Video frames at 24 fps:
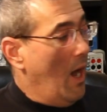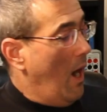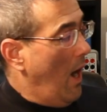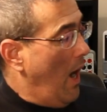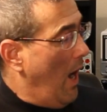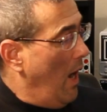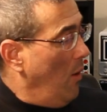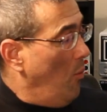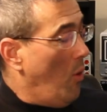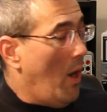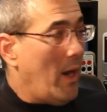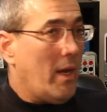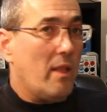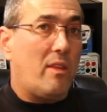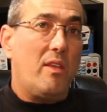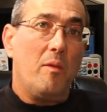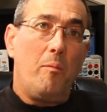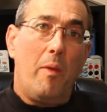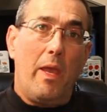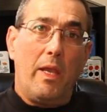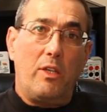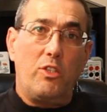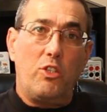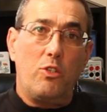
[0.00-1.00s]
I wanted to
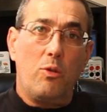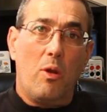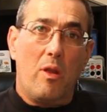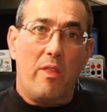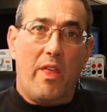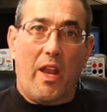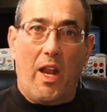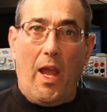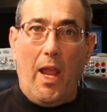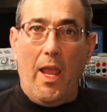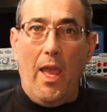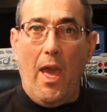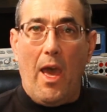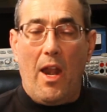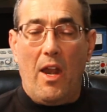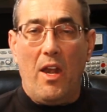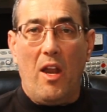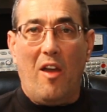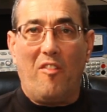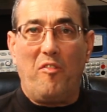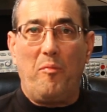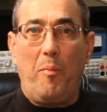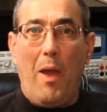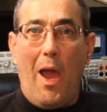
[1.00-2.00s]
make sure that I had
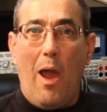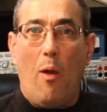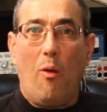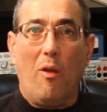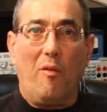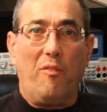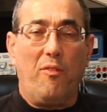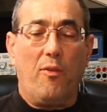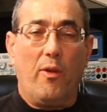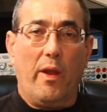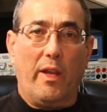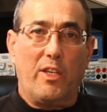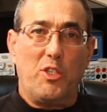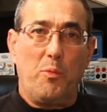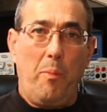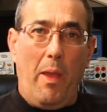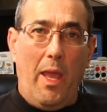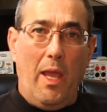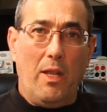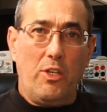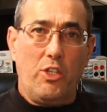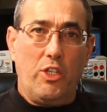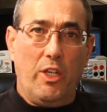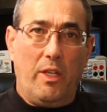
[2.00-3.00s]
enough power for
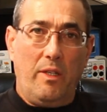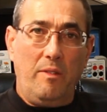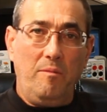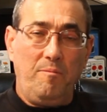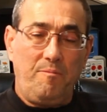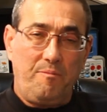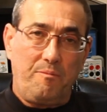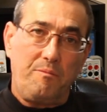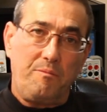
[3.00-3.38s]
expansion